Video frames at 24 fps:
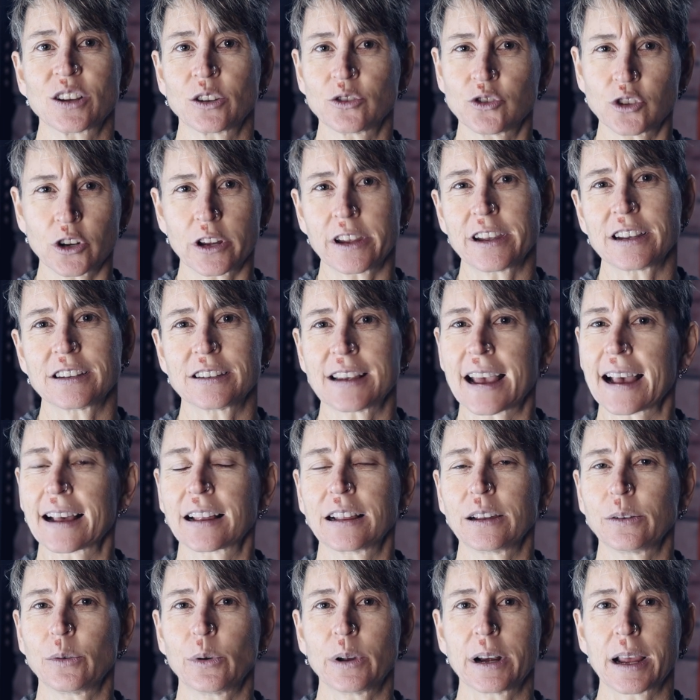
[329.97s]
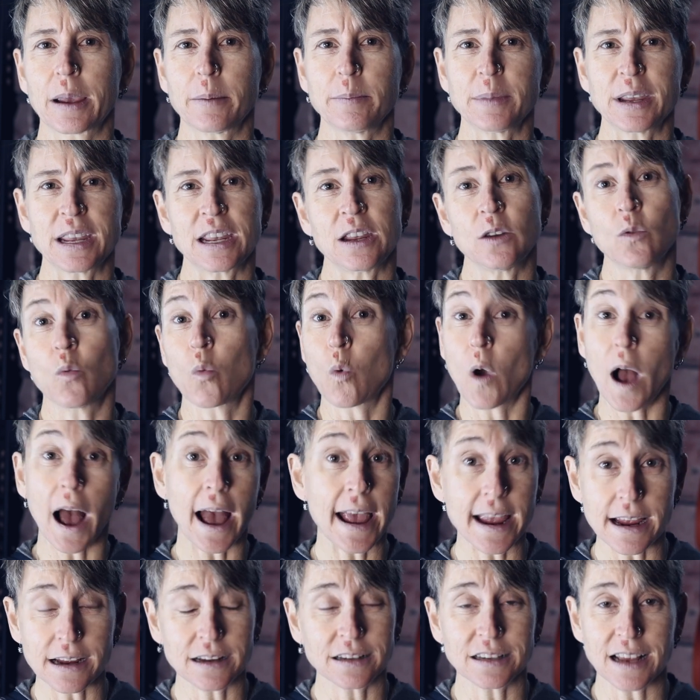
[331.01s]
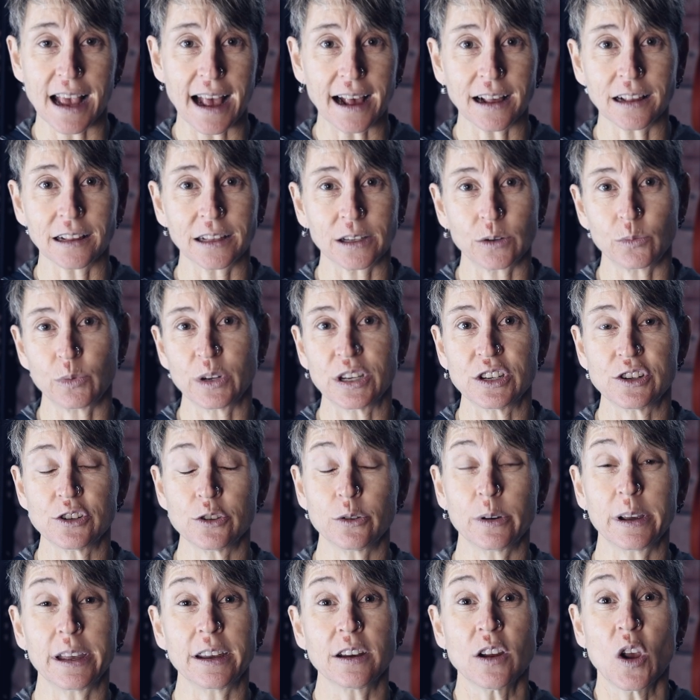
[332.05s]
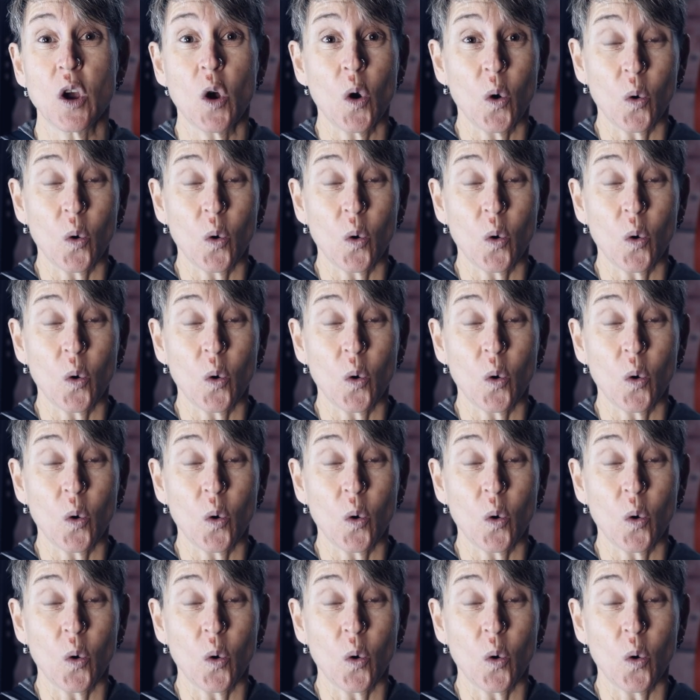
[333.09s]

I'll show you exactly what I mean, why exactly we do it,